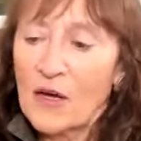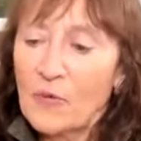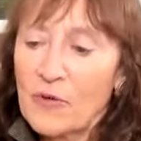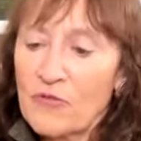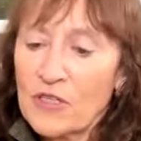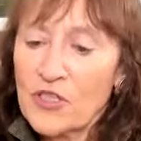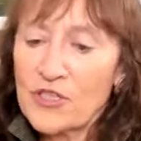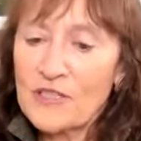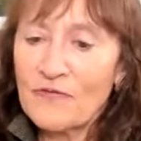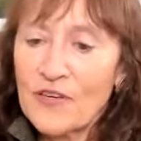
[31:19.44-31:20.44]
uh, with
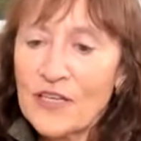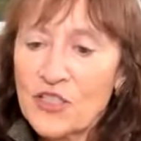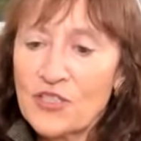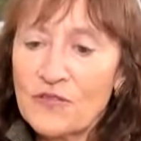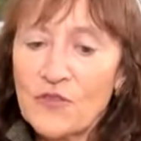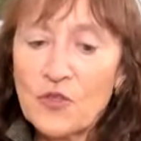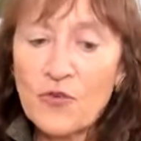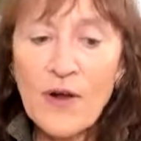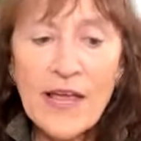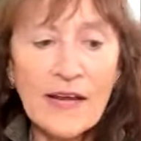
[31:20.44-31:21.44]
Russia's invasion of
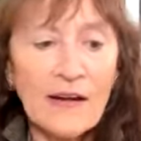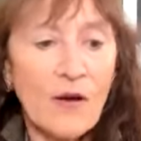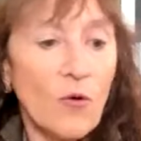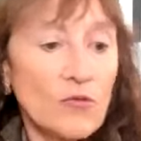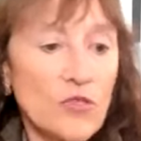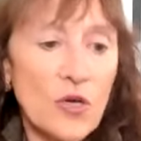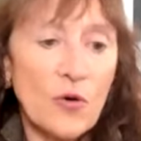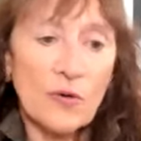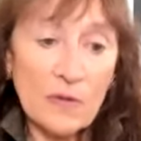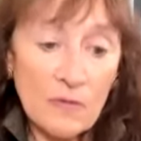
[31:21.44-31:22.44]
Ukraine
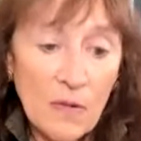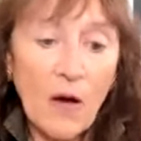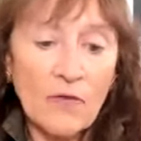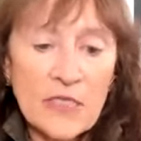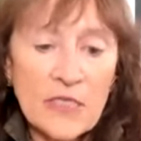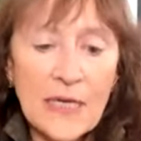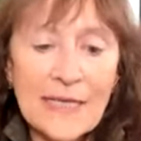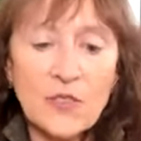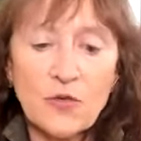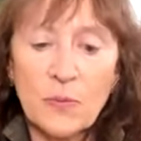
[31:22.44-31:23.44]
also obviously
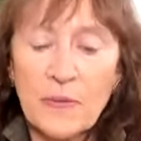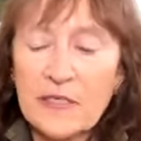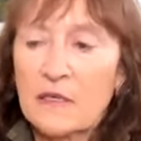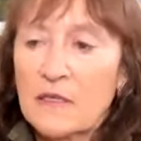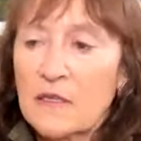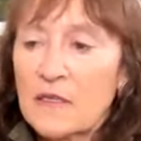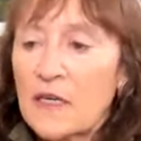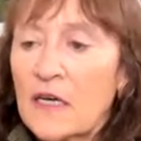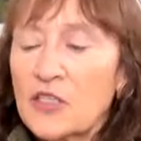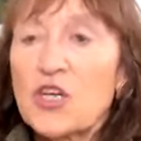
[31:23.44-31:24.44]
led to a big
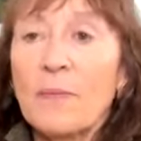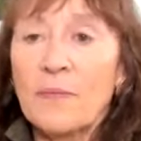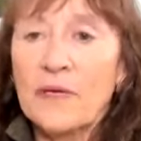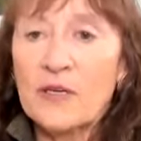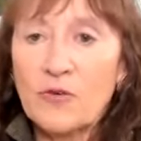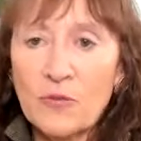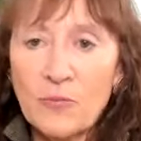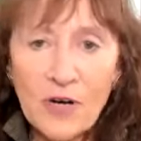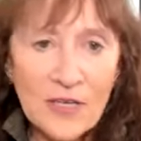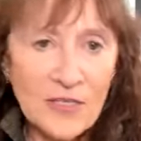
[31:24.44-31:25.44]
a jump in oil
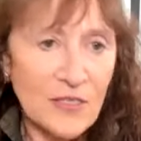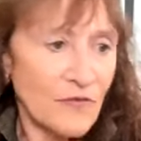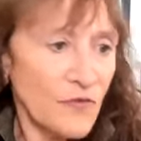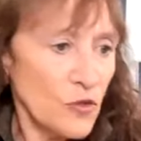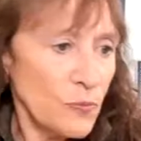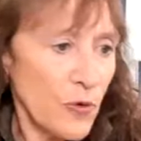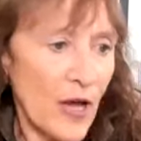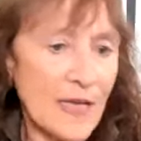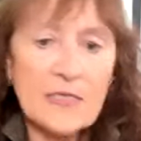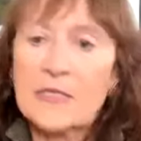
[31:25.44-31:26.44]
prices and food
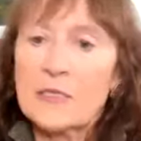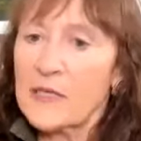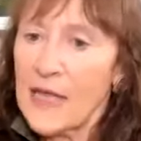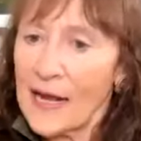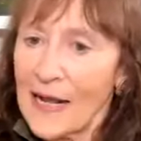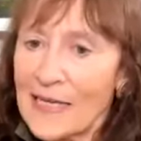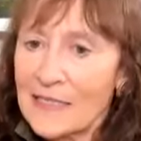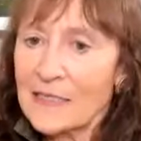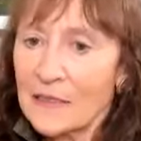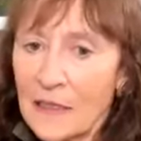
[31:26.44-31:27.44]
prices, but that
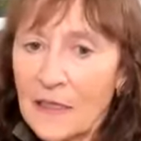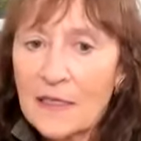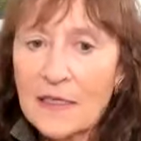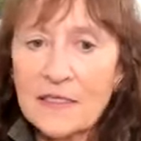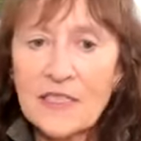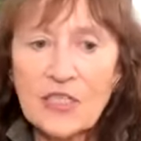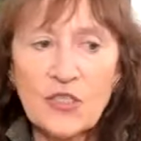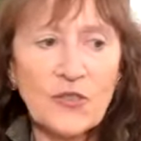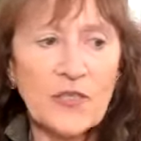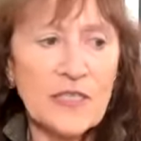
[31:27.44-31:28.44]
hasn't
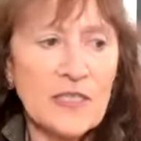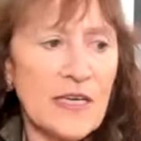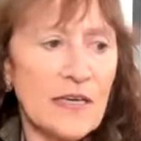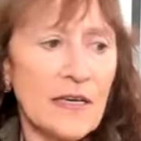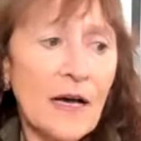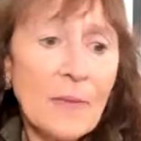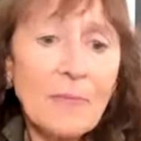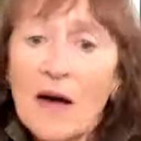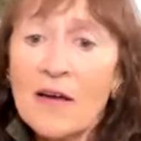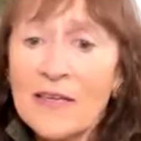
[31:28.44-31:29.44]
continued this year.
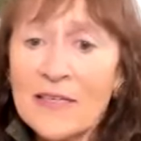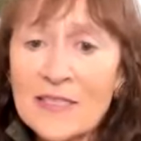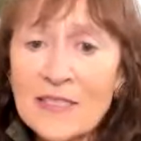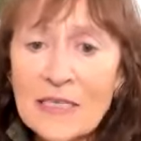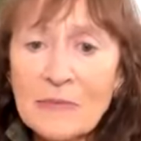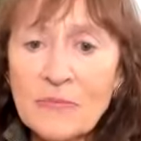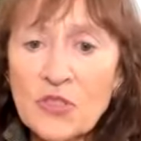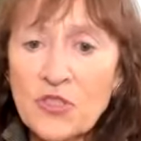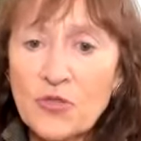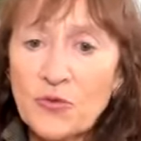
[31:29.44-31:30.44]
Markets seem
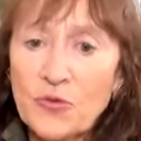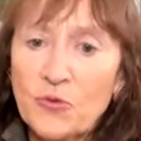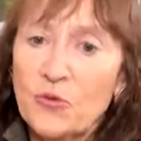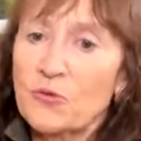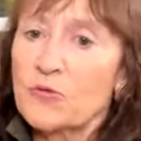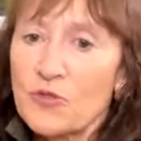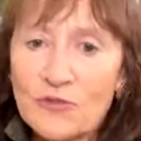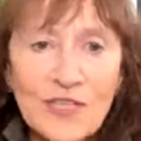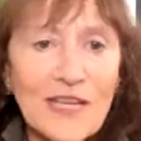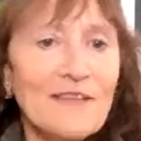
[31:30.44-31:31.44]
to sort
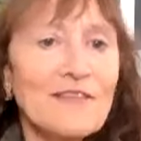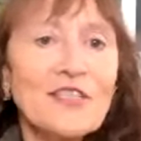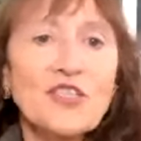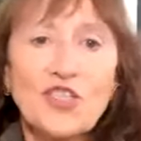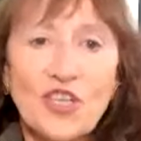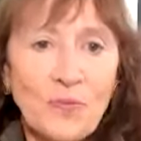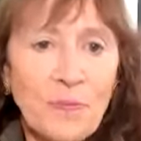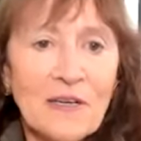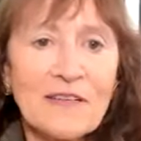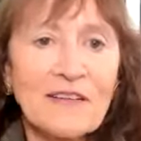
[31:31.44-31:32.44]
of take these
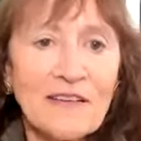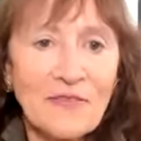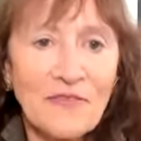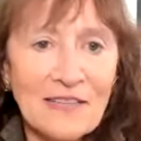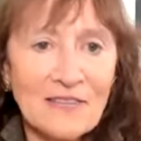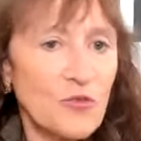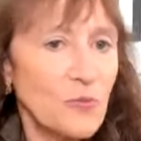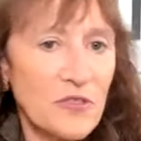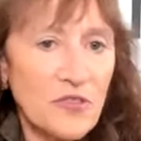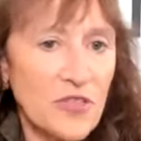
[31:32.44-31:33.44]
geopolitical events
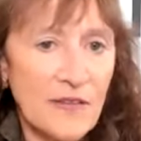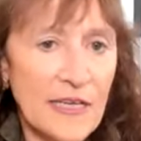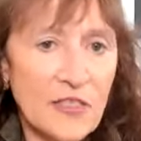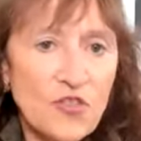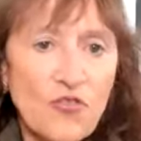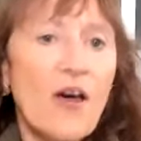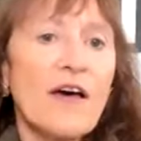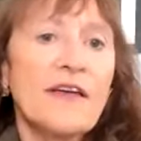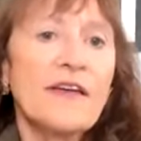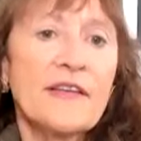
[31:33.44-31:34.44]
almost in their
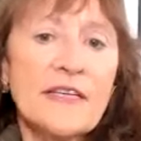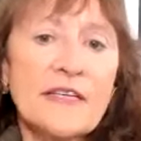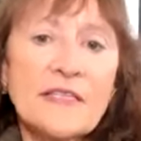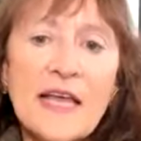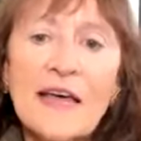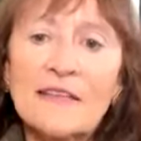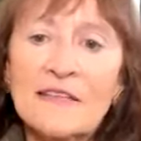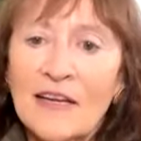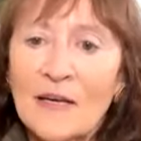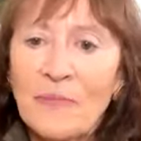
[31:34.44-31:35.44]
stride. Is
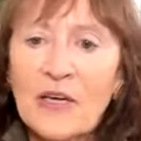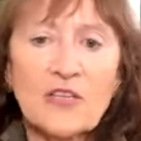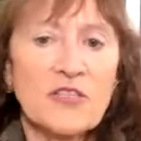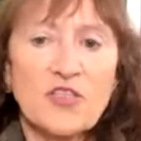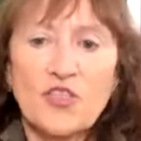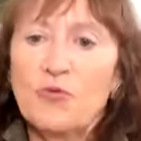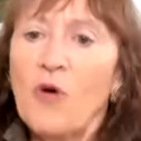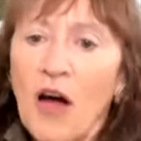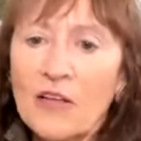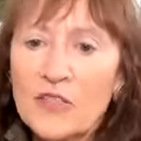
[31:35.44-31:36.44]
that because it's too
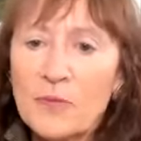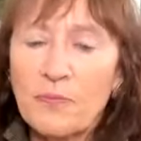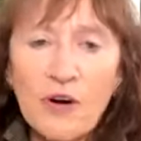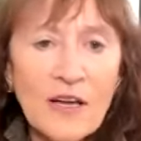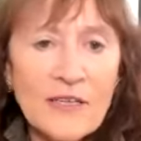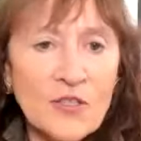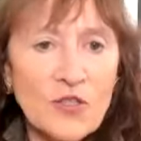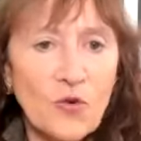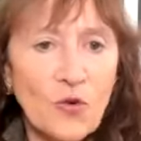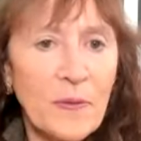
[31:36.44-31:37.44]
hard to
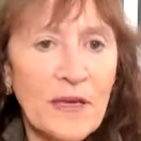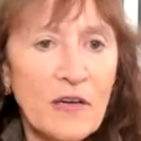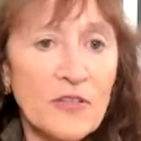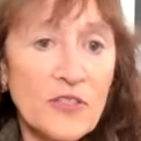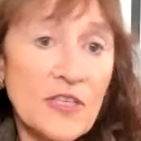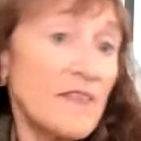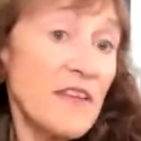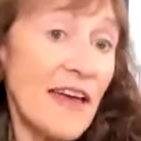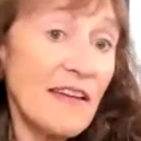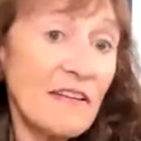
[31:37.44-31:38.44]
price, or because in
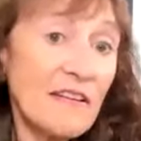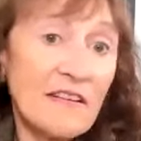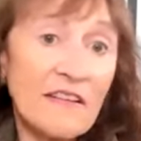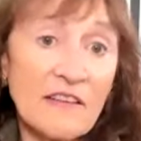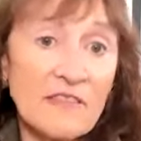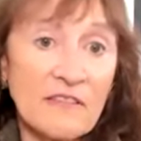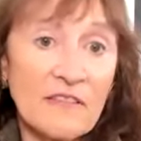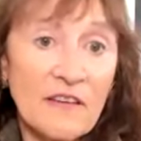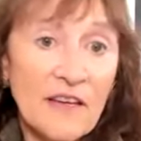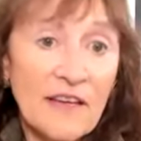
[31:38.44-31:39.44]
the end it
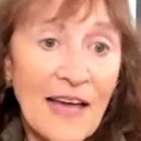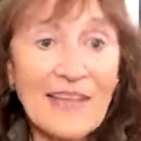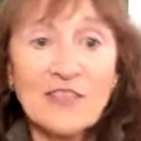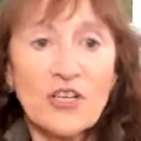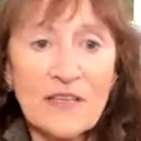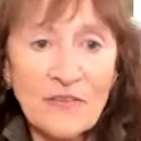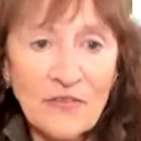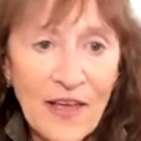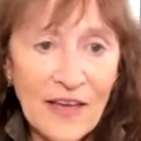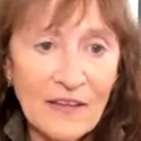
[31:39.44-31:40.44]
doesn't actually
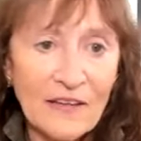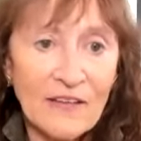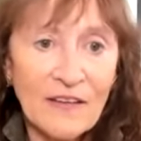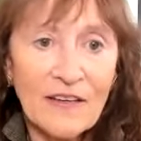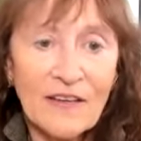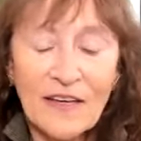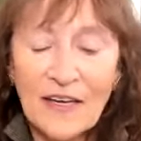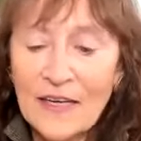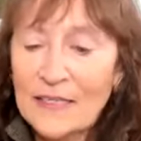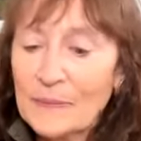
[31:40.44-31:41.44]
affect?
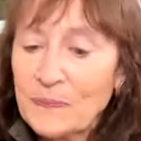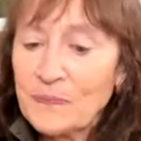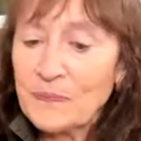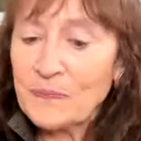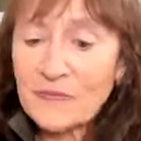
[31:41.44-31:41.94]
Um,